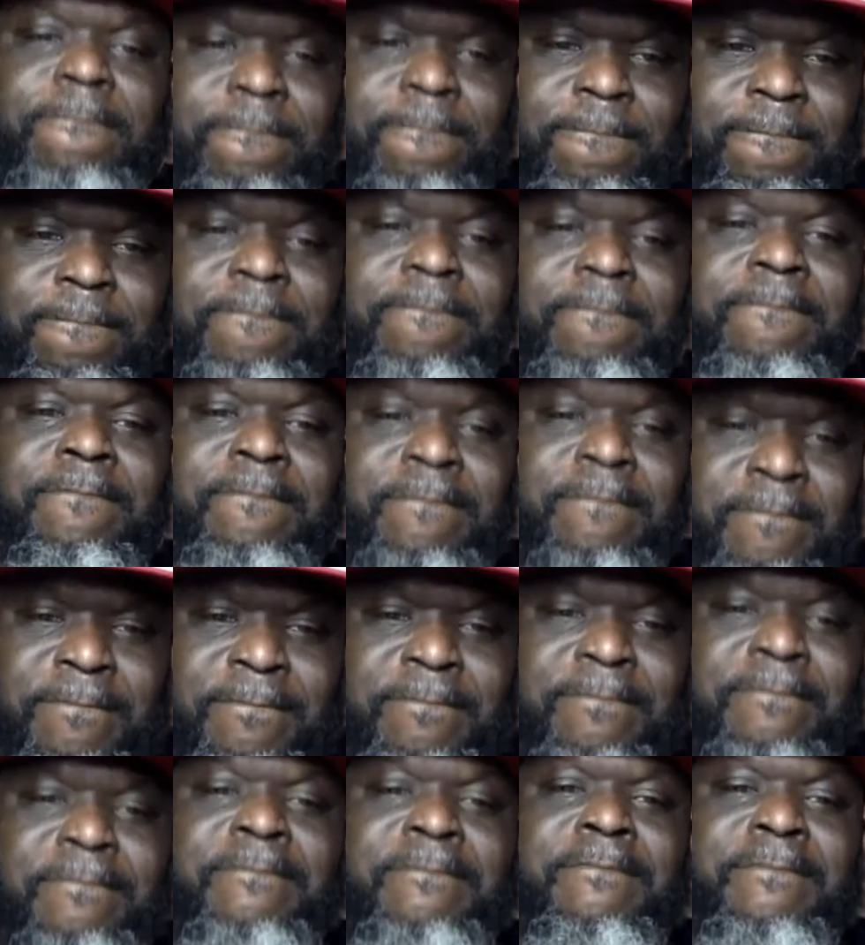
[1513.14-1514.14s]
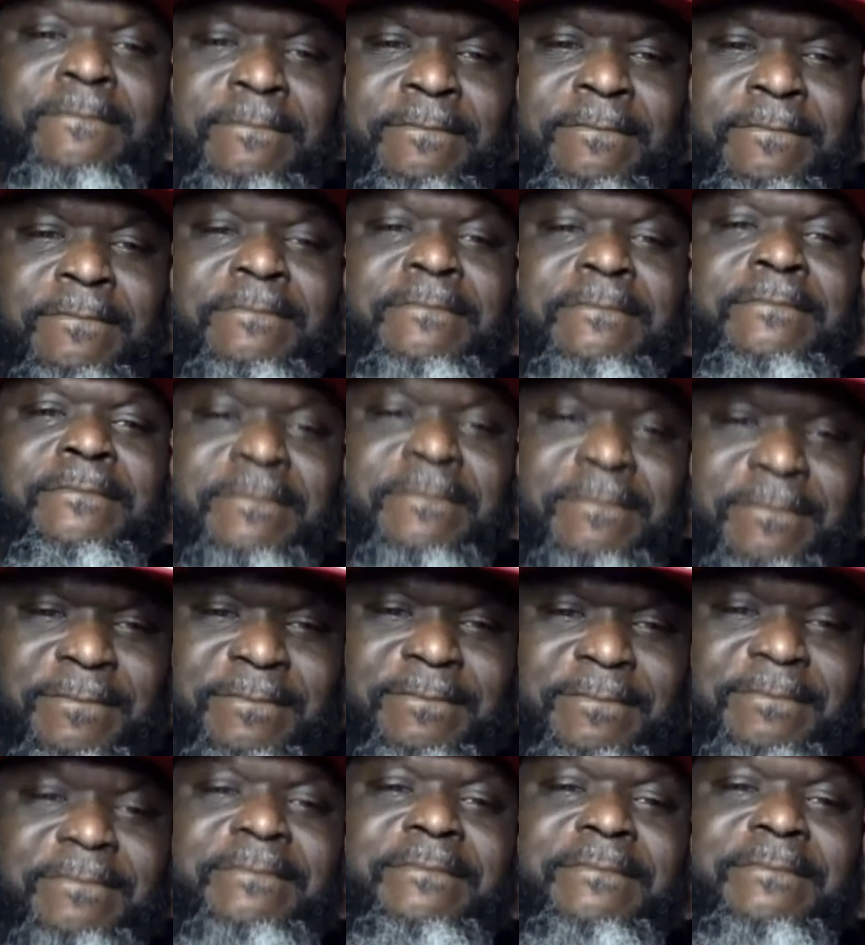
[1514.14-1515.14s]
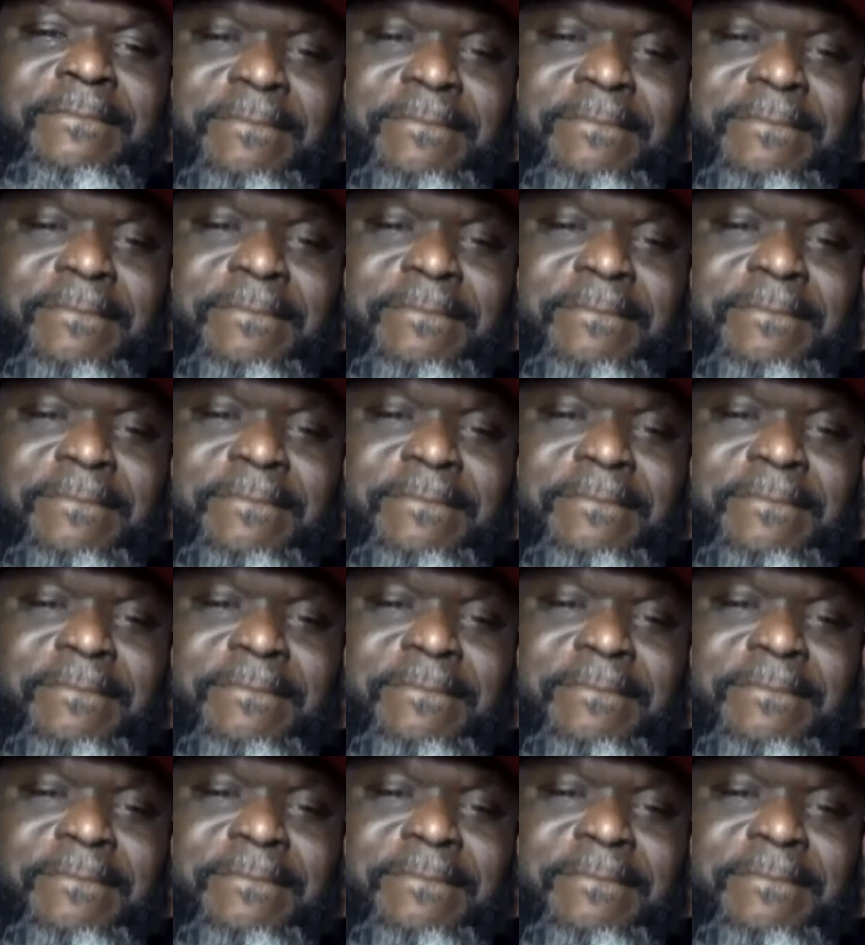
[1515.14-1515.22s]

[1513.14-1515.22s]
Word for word: you had mm-hmm. emailed me or so, either way.